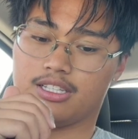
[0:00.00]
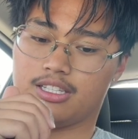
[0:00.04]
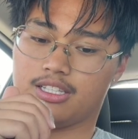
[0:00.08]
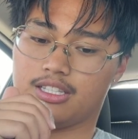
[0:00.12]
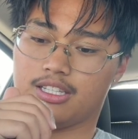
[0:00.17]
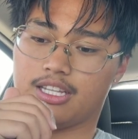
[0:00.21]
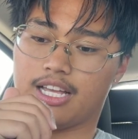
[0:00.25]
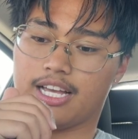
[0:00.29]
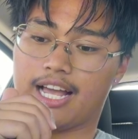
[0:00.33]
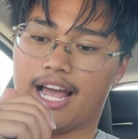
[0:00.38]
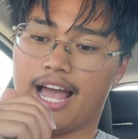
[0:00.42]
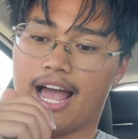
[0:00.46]

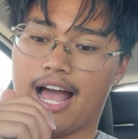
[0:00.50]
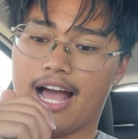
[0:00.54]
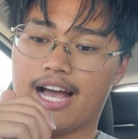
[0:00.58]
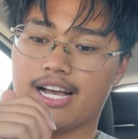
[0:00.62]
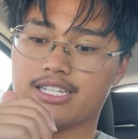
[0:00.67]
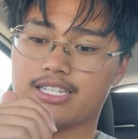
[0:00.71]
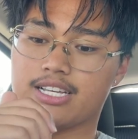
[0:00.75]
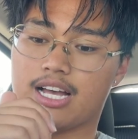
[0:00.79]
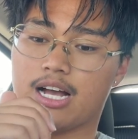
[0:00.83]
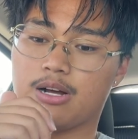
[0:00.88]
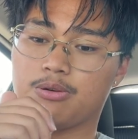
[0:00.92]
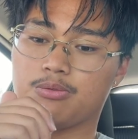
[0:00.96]
like,
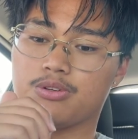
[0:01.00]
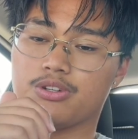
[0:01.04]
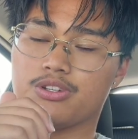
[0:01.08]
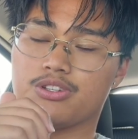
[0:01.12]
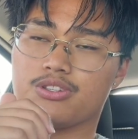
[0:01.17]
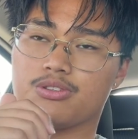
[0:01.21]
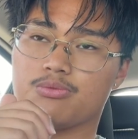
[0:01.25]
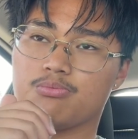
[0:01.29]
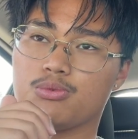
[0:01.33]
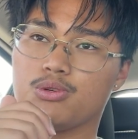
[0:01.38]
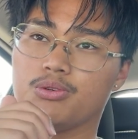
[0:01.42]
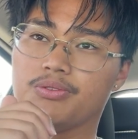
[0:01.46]
as I
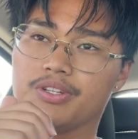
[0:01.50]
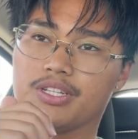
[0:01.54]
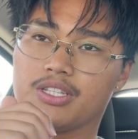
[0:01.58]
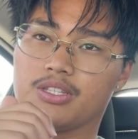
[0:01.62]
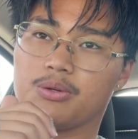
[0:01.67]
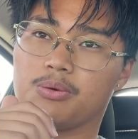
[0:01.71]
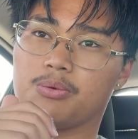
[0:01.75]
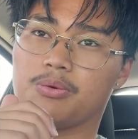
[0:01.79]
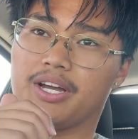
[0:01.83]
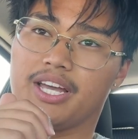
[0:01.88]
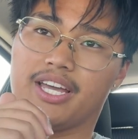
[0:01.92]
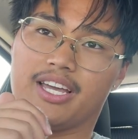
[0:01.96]
was moving the
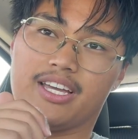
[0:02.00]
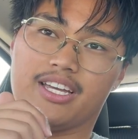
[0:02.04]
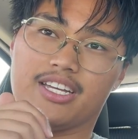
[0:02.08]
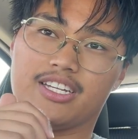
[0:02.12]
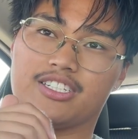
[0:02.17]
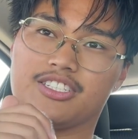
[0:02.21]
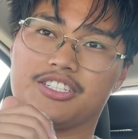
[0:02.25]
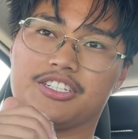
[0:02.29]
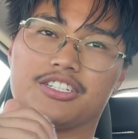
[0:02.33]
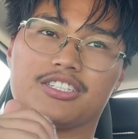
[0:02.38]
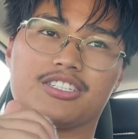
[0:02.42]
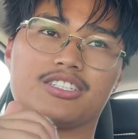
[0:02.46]
weight, it